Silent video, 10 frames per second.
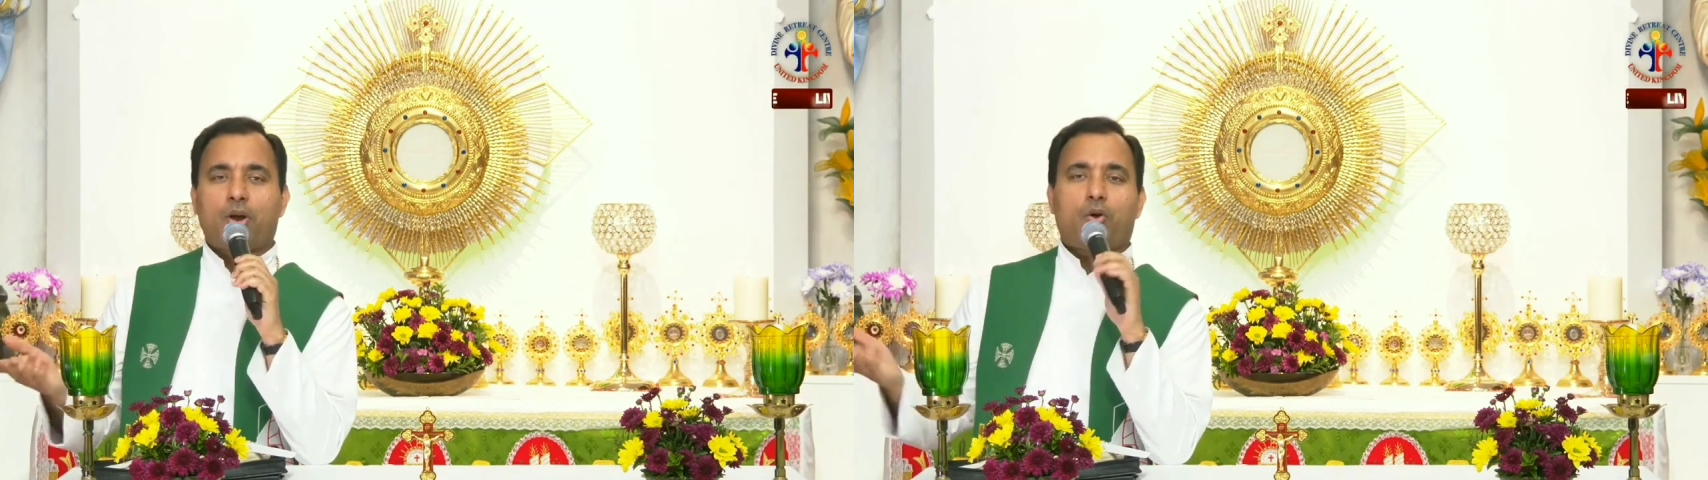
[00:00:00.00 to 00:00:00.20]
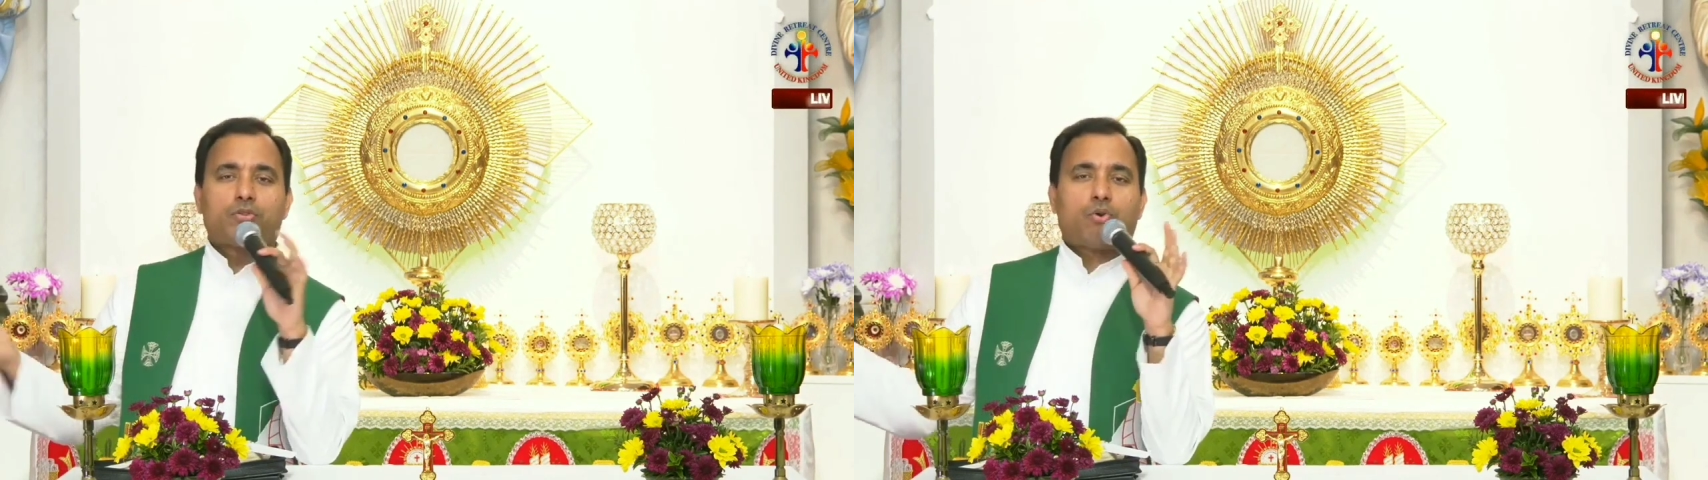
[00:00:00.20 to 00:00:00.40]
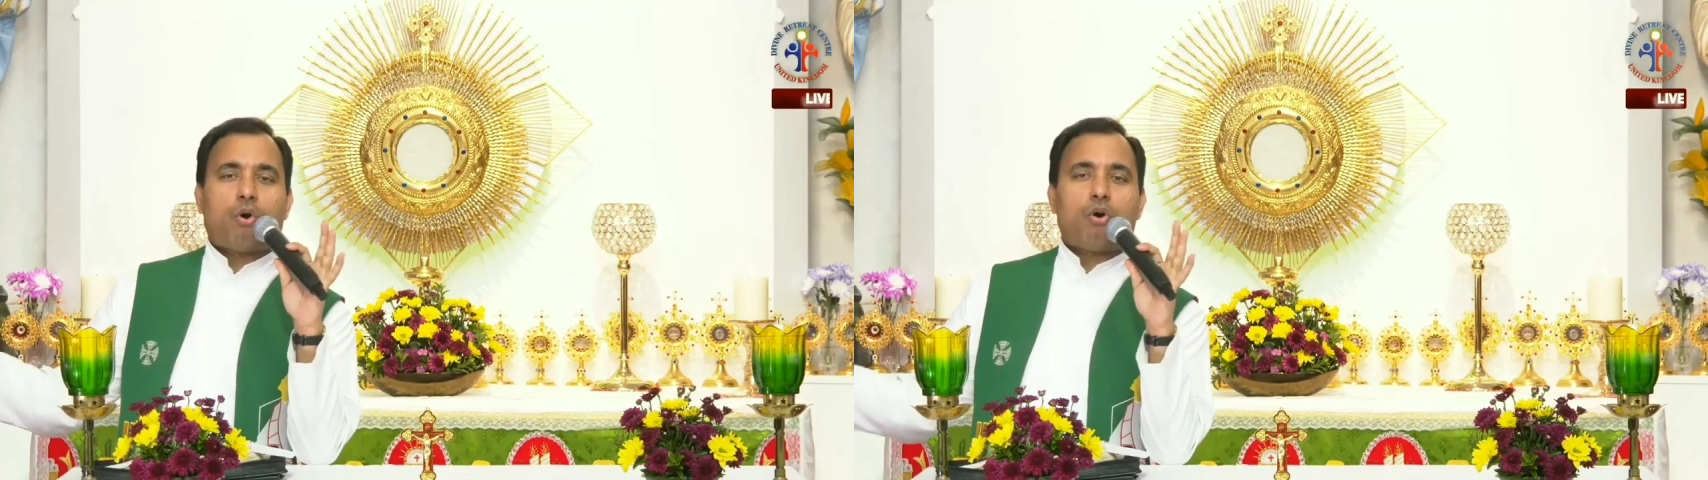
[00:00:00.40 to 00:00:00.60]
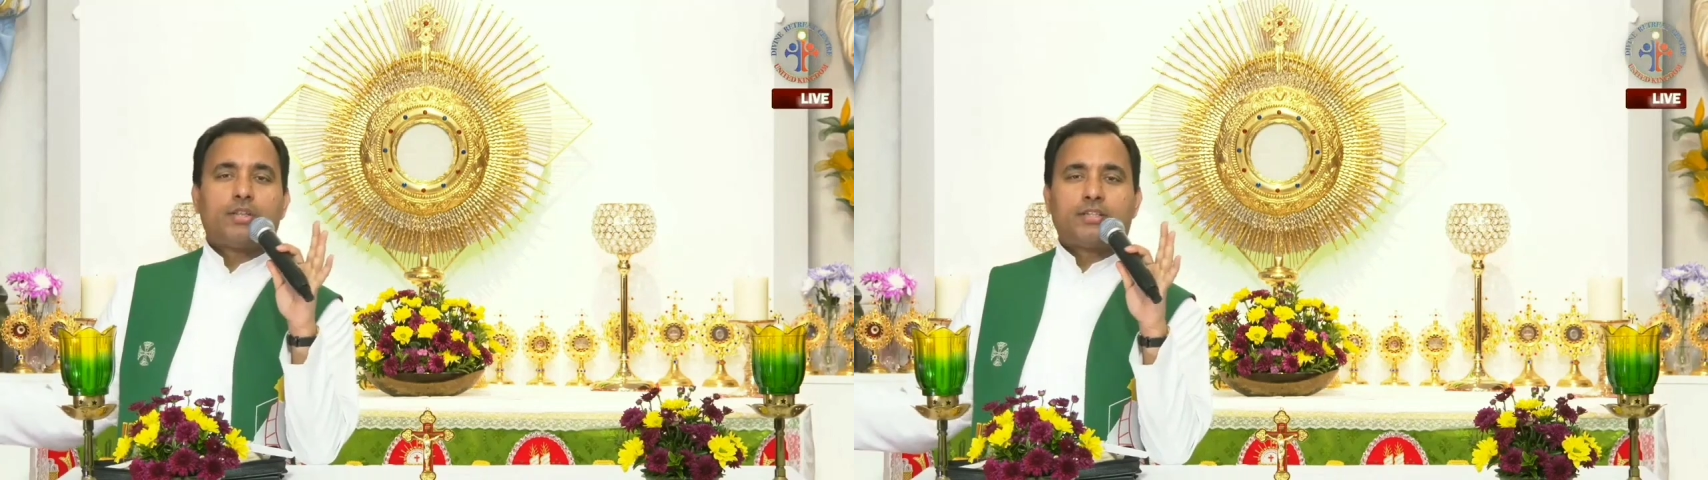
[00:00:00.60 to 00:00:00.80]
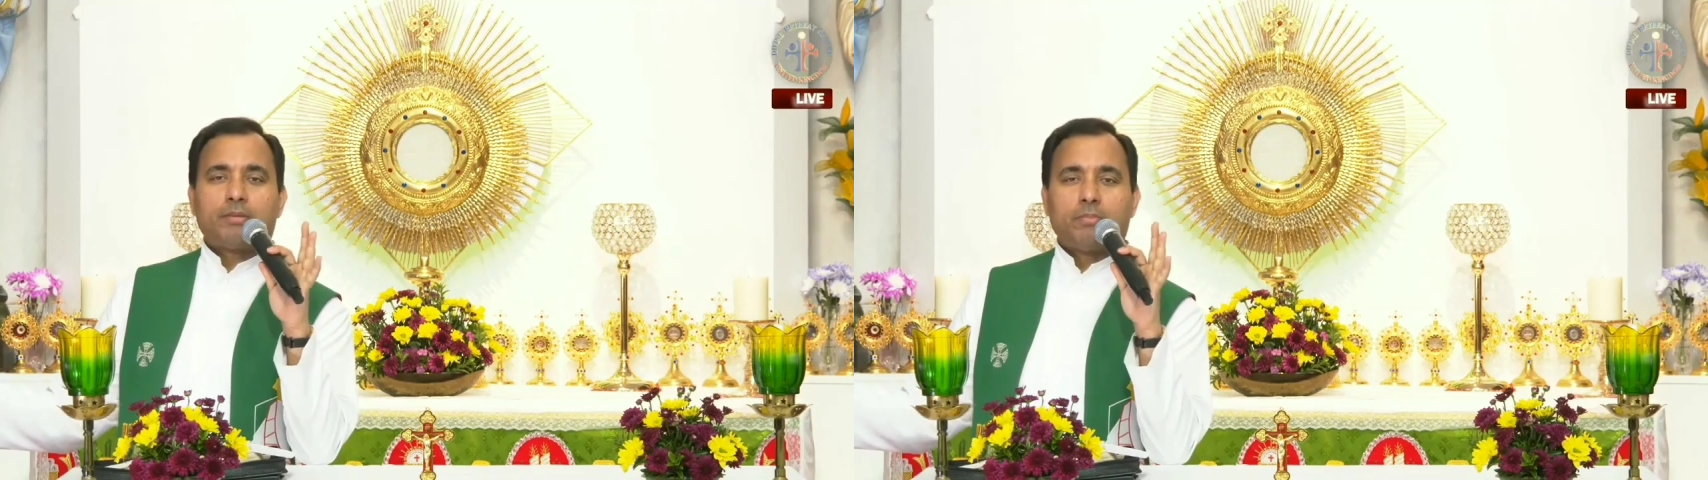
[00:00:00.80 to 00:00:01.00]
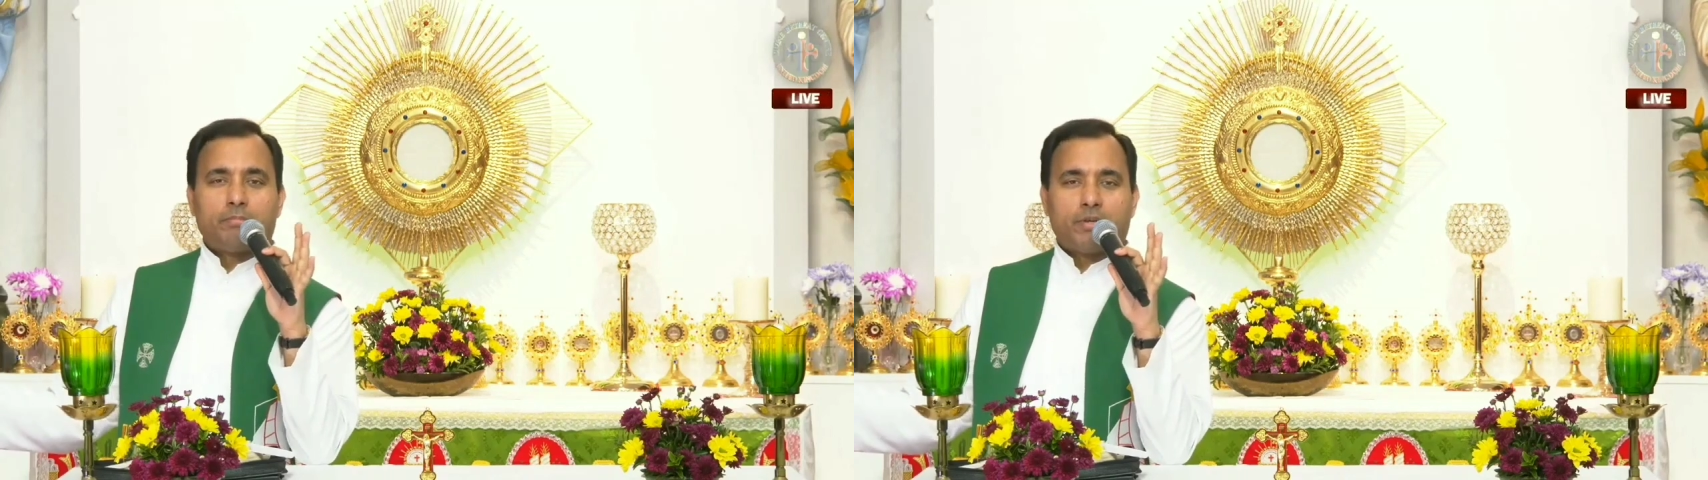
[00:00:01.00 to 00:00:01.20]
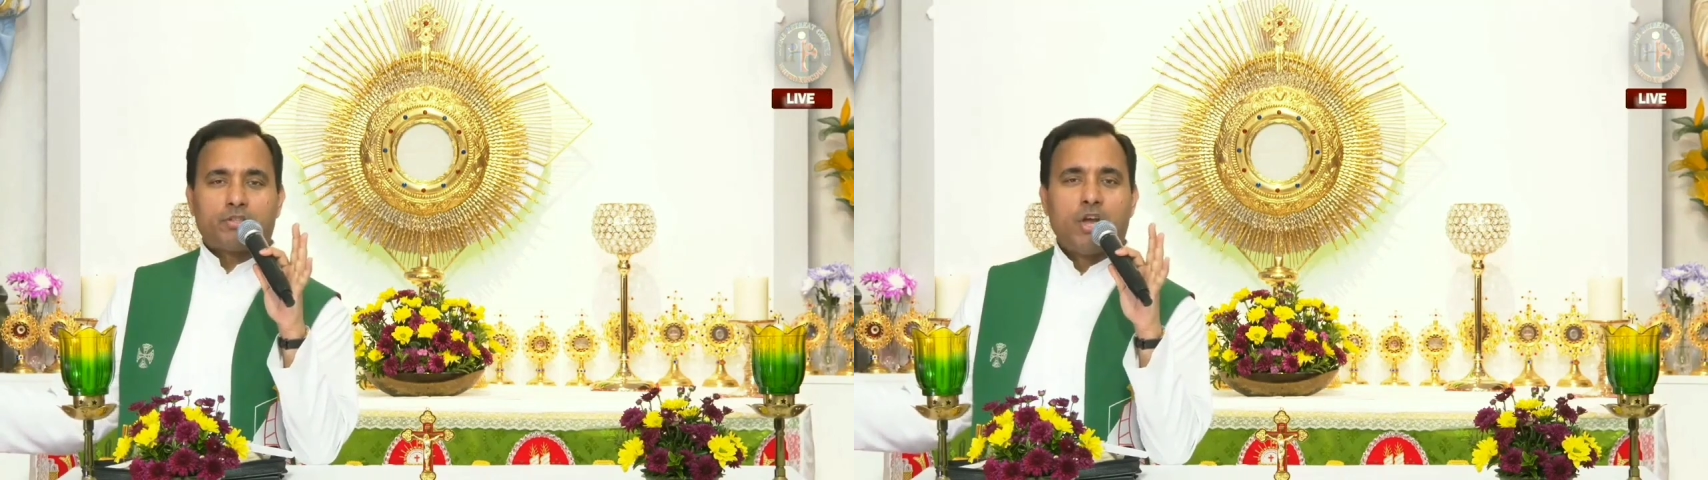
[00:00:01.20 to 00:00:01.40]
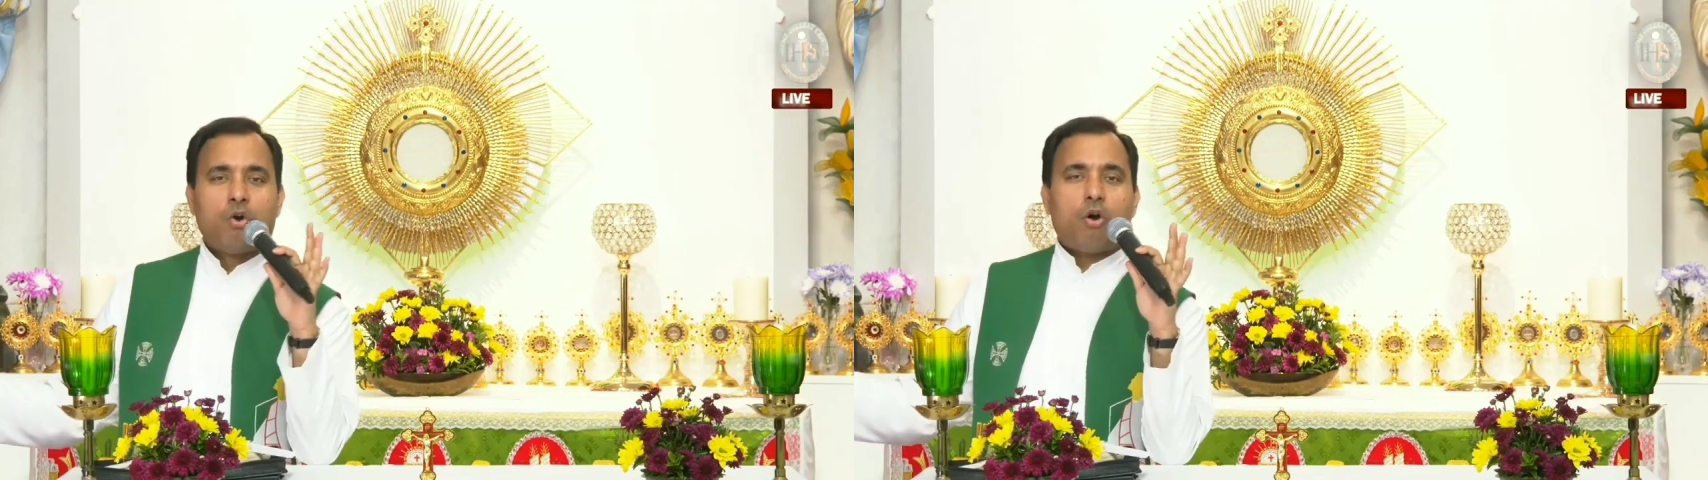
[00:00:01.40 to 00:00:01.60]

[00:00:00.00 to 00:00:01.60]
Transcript: but also all the team members,